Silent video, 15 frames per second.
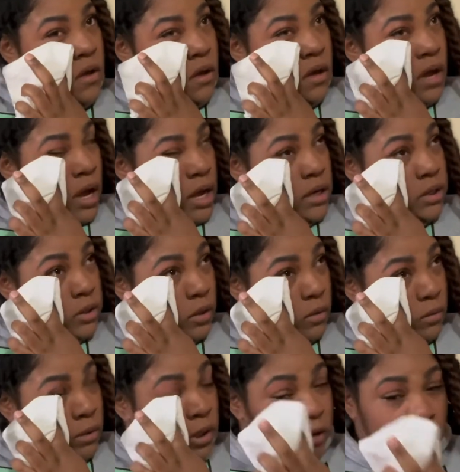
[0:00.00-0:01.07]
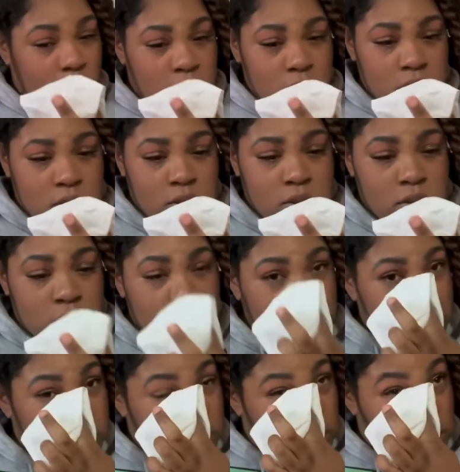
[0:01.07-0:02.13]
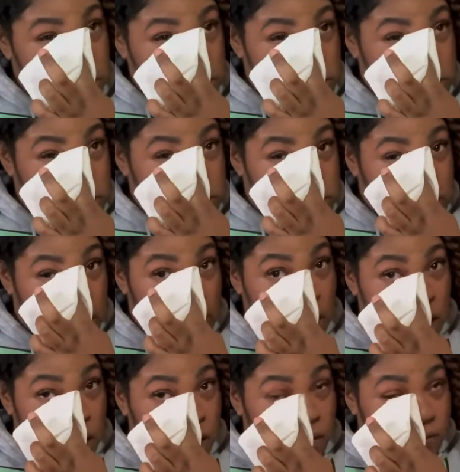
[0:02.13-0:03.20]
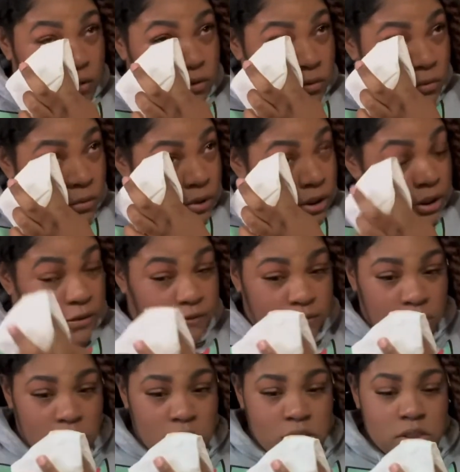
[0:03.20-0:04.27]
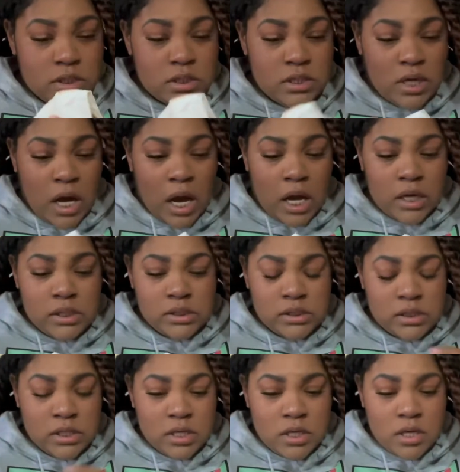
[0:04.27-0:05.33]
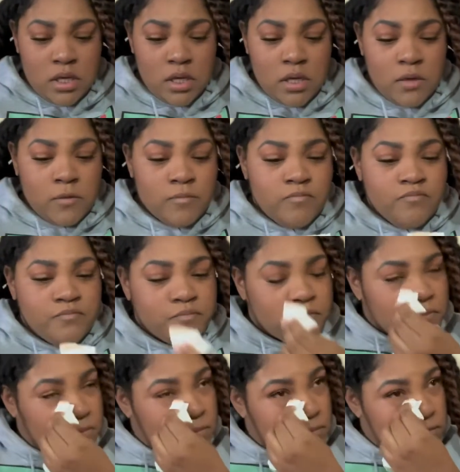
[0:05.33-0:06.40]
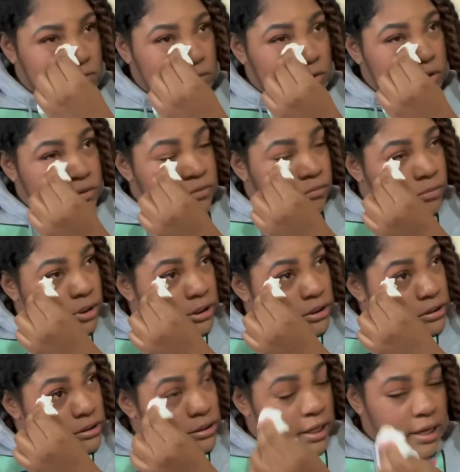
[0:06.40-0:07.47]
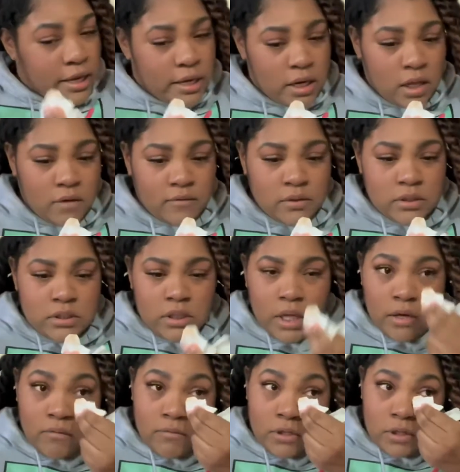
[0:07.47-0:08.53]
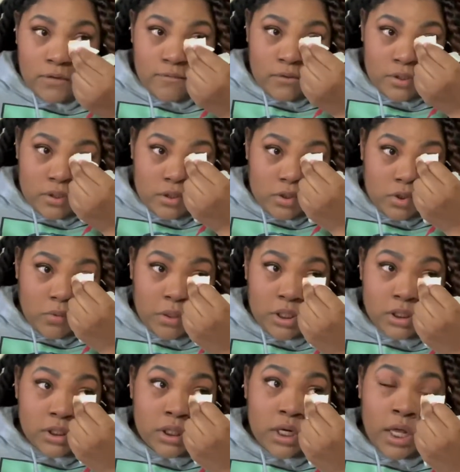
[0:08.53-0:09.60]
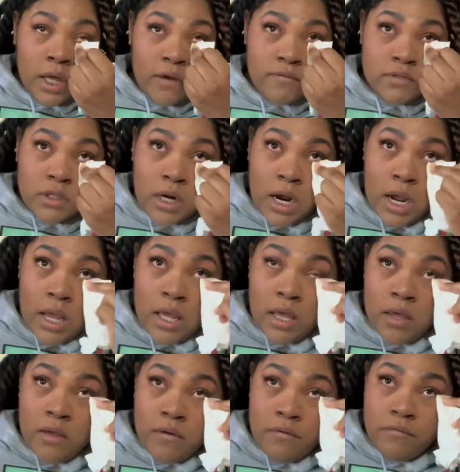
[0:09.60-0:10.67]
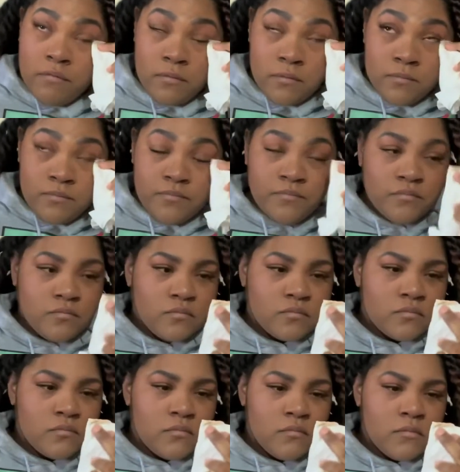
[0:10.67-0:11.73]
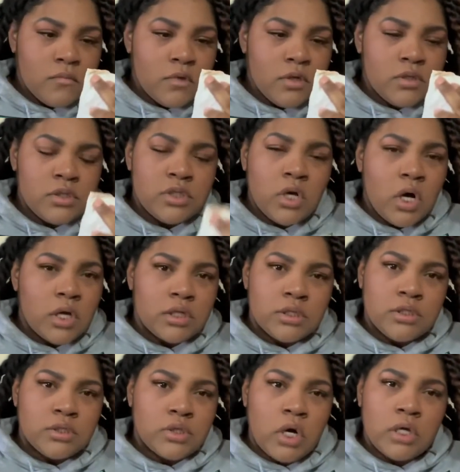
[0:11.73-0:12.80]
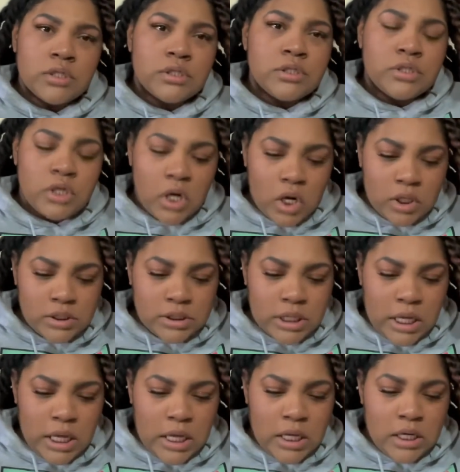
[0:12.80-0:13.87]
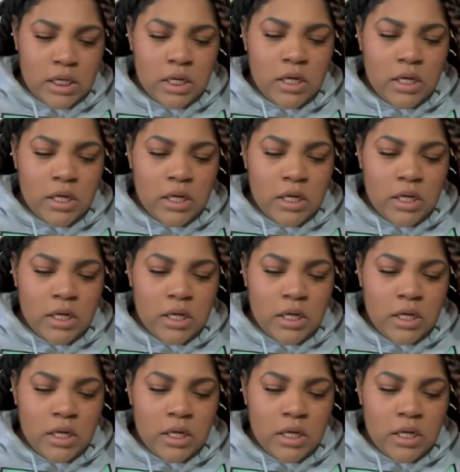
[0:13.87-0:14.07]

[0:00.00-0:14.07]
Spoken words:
I don't regret this decision. It's sad having to relive this, honestly. It's really sad having to relive this situation after I have talked and talked and talked and